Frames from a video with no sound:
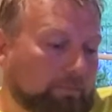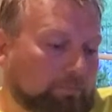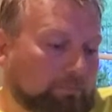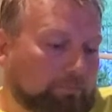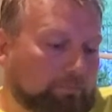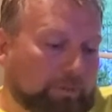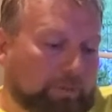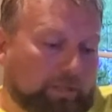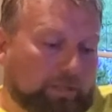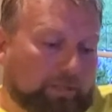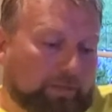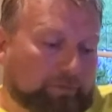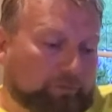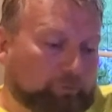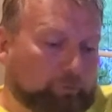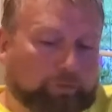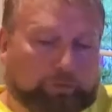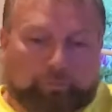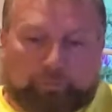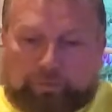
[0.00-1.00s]
Be
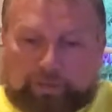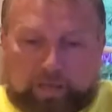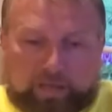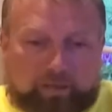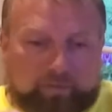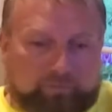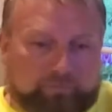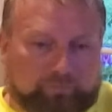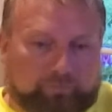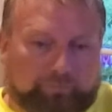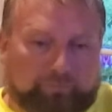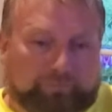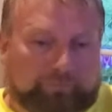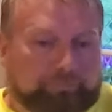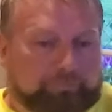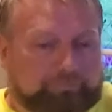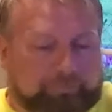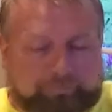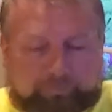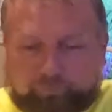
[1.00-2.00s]
sort of creative,
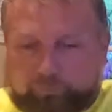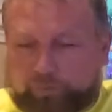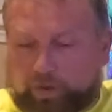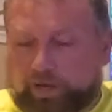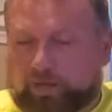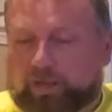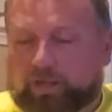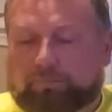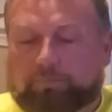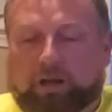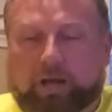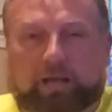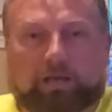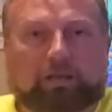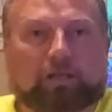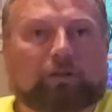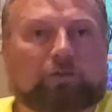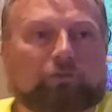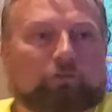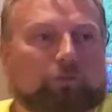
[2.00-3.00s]
writing
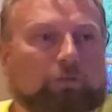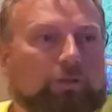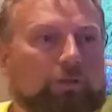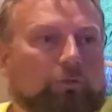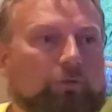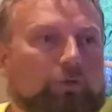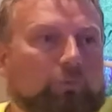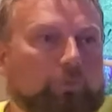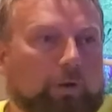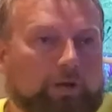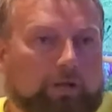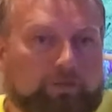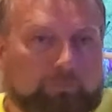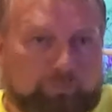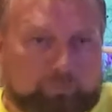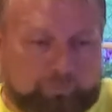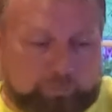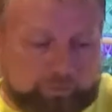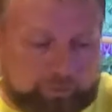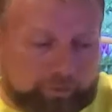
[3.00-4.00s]
minded, so that you can write a
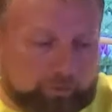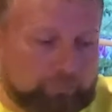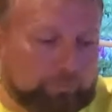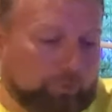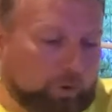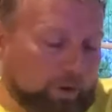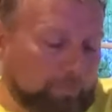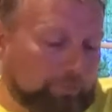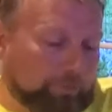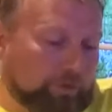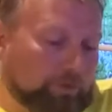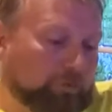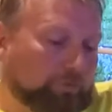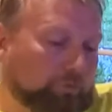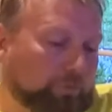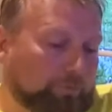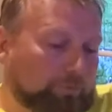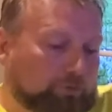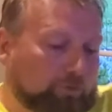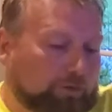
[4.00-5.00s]
really good property
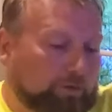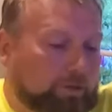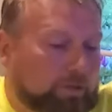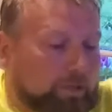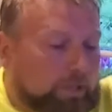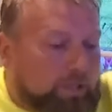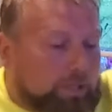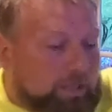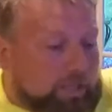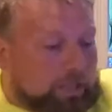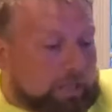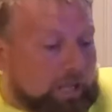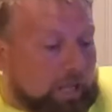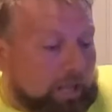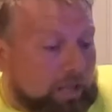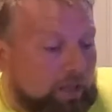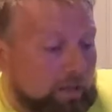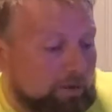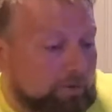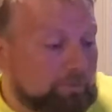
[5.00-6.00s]
description
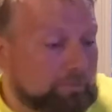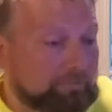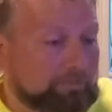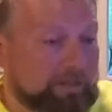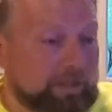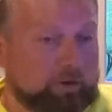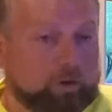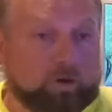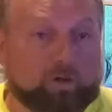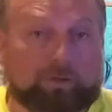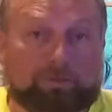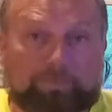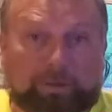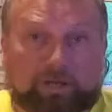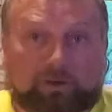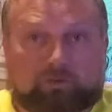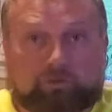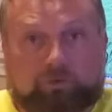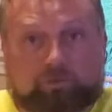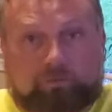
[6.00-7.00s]
and get all the
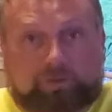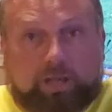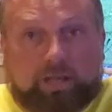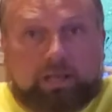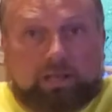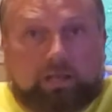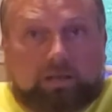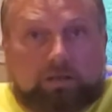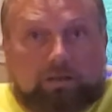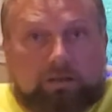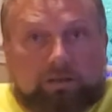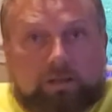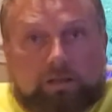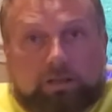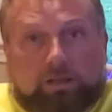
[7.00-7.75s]
pictures taken